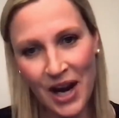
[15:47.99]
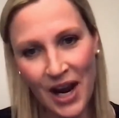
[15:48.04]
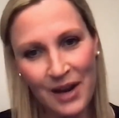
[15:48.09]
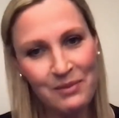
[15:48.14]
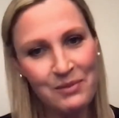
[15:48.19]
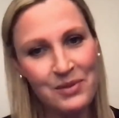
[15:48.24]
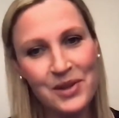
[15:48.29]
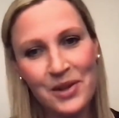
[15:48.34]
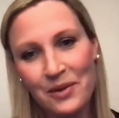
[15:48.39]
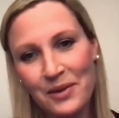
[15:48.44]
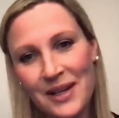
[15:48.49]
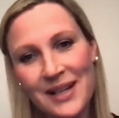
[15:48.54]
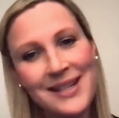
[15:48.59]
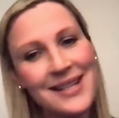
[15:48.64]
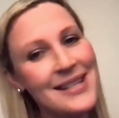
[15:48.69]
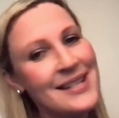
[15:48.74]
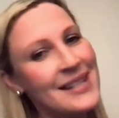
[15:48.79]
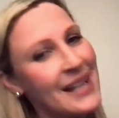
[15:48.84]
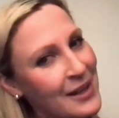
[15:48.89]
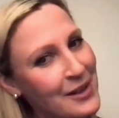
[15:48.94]
I am so
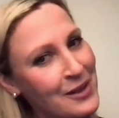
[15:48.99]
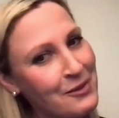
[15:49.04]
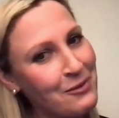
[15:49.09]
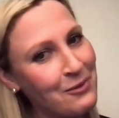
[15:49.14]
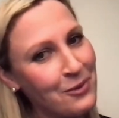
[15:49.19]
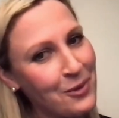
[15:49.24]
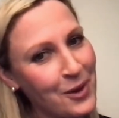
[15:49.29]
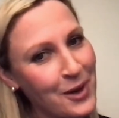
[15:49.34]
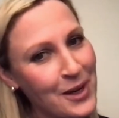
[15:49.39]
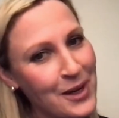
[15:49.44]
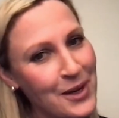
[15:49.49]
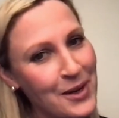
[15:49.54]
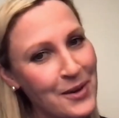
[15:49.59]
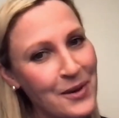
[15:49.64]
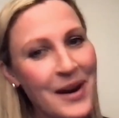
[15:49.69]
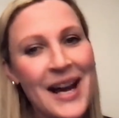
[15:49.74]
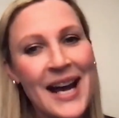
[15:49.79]
excited for you.